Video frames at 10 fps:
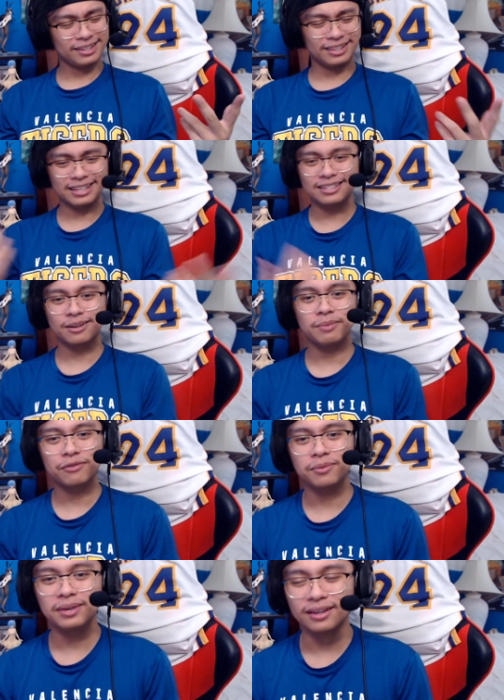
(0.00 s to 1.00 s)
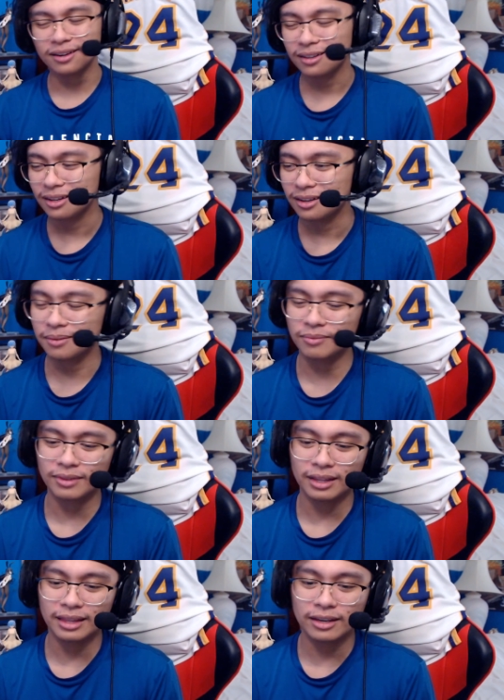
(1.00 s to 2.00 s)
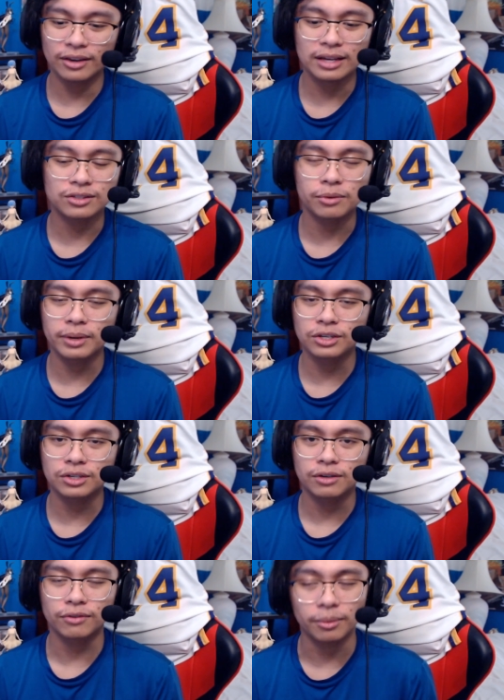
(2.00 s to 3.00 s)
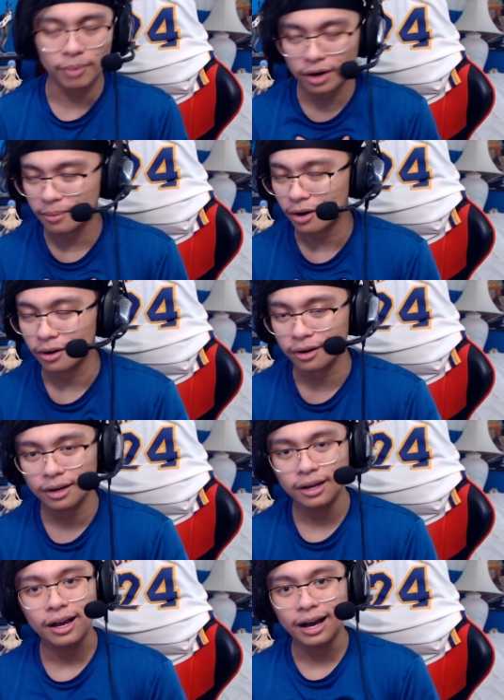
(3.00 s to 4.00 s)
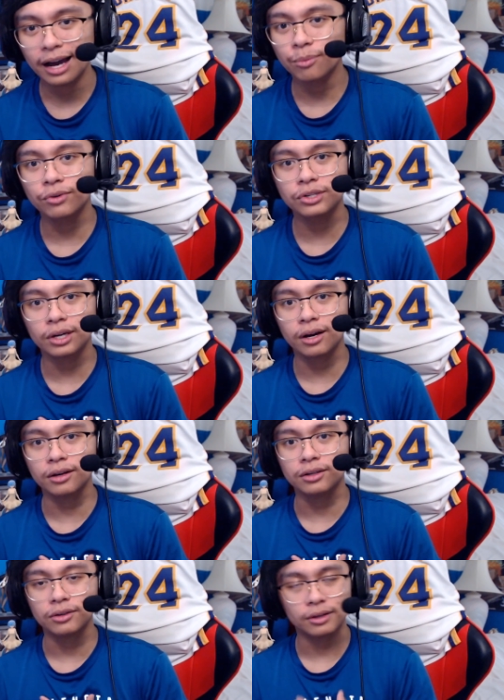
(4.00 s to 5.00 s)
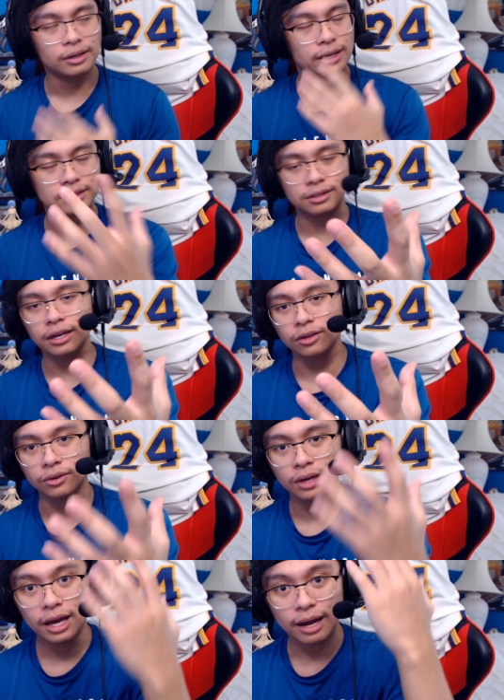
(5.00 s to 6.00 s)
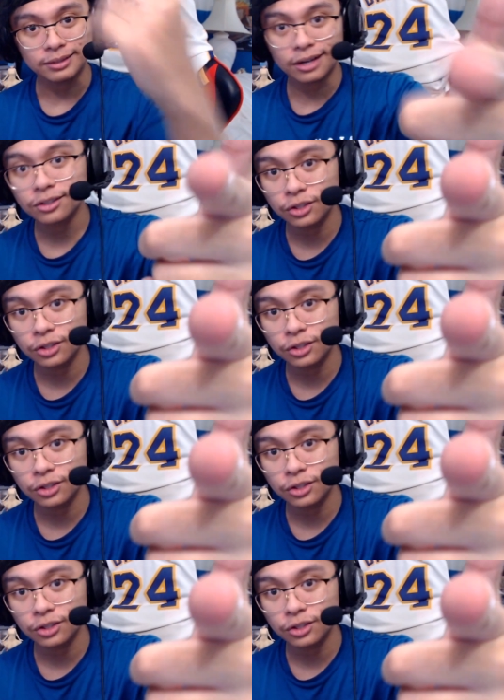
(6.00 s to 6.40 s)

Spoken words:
that's gonna be it for me, y'all. Thank you guys so much from the bottom of my heart. I appreciate all of you. Thank you. I'm talking to